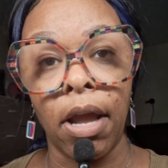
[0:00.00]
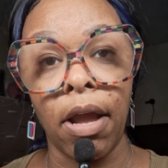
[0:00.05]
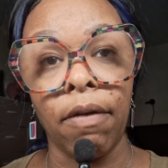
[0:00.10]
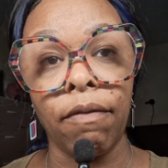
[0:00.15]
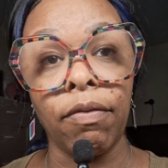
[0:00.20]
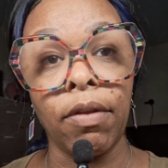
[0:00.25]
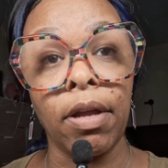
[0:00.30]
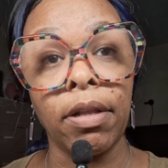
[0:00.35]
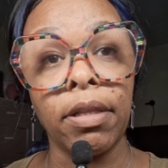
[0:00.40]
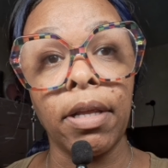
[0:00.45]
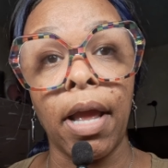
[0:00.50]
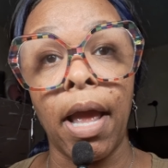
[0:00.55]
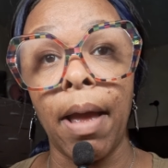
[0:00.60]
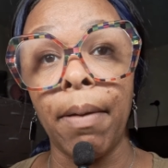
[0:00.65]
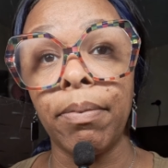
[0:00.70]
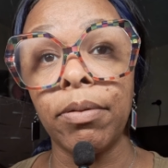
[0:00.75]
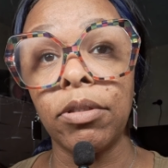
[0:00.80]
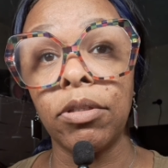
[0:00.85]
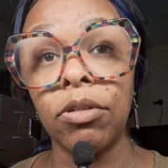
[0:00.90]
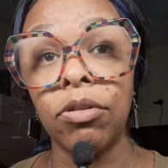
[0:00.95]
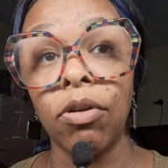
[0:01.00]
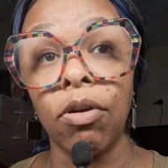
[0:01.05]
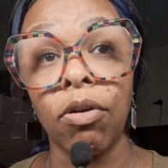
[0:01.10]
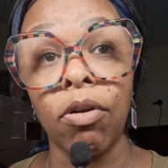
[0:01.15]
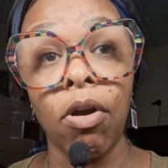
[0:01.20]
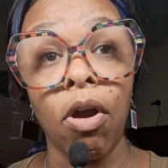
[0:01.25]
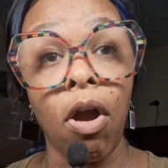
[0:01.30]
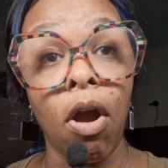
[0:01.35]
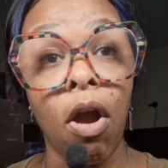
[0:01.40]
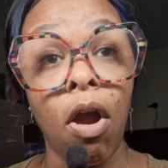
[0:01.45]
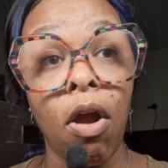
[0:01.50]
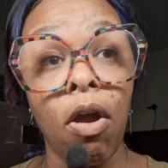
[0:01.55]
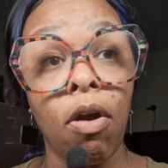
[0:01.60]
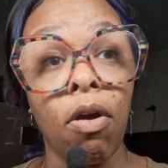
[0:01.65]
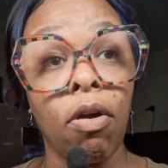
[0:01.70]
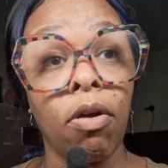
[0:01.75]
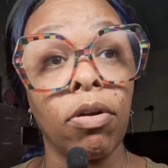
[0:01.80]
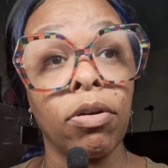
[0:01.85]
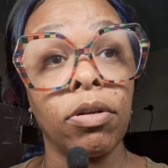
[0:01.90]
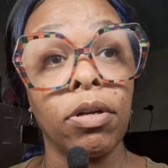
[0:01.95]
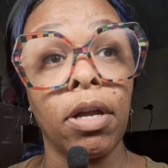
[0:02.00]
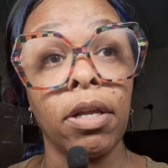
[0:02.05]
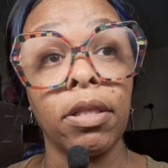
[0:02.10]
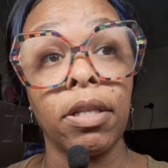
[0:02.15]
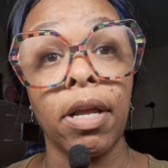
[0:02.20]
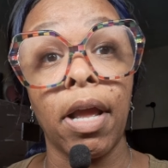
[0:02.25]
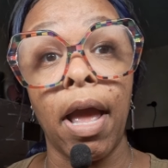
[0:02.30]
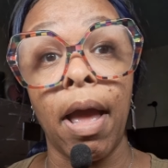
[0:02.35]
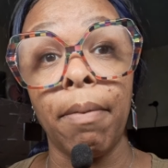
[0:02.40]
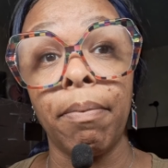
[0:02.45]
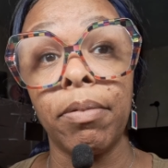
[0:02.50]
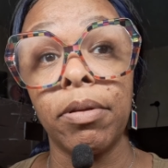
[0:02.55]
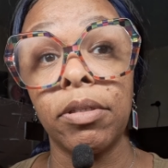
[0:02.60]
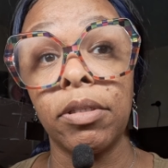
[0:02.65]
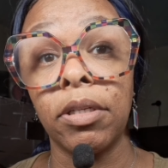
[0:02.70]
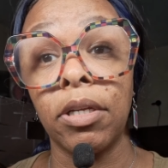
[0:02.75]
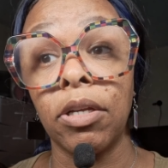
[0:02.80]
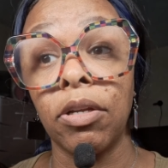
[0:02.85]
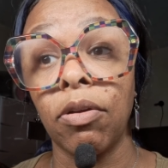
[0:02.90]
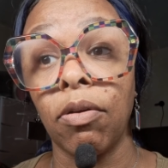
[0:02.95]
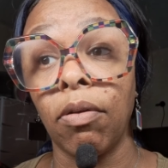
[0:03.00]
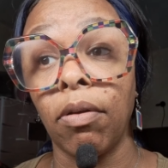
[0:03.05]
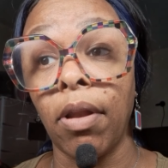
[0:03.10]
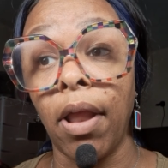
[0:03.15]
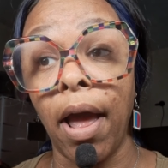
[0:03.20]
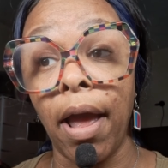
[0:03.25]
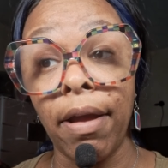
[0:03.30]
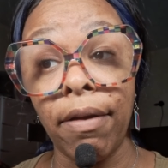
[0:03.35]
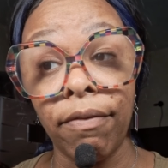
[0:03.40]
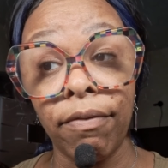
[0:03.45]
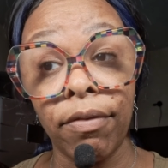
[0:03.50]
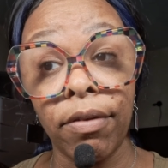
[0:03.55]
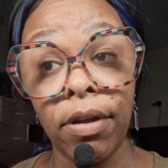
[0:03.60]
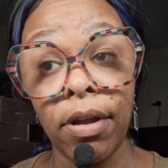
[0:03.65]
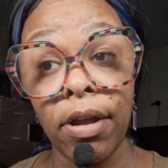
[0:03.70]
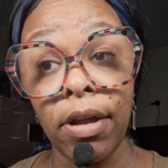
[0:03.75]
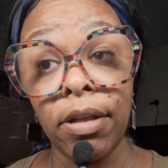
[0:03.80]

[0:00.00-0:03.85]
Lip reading: If nothing happens to your car or nothing happens in your life,